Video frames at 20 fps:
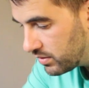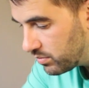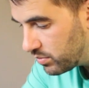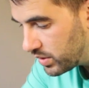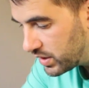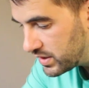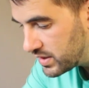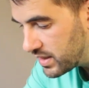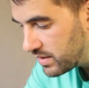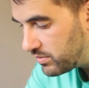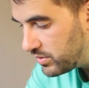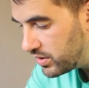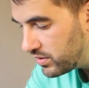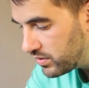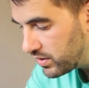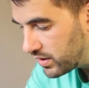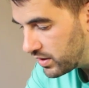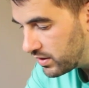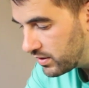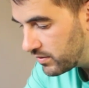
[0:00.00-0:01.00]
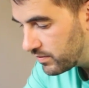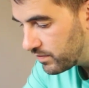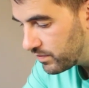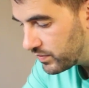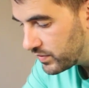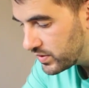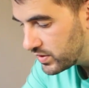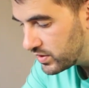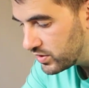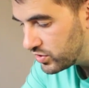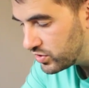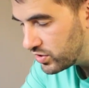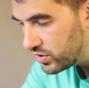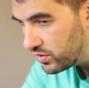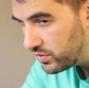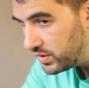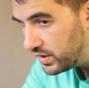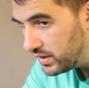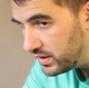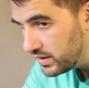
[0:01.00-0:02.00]
bedtime yoga to
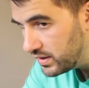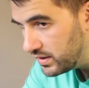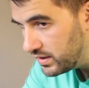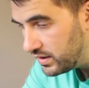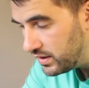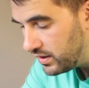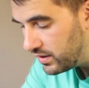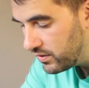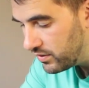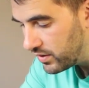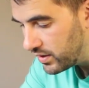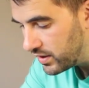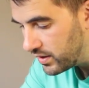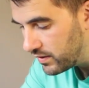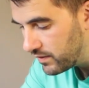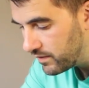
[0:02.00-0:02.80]
show he did the yoga.